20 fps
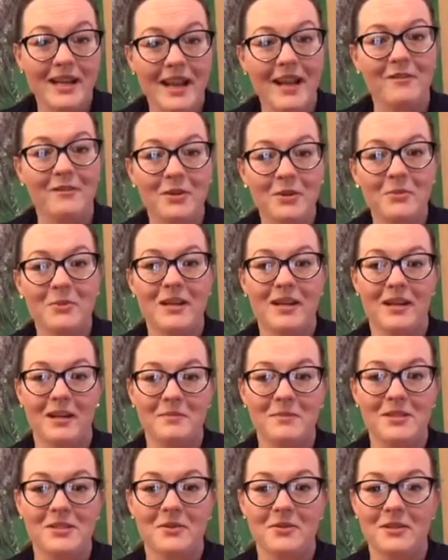every week. I'm
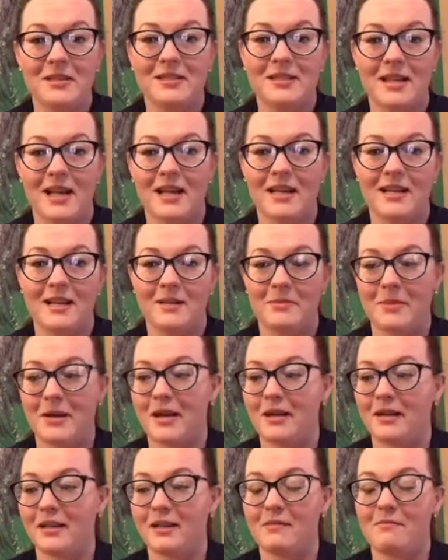so excited
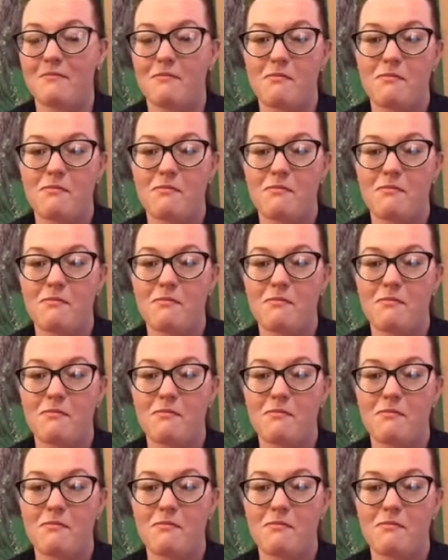about it.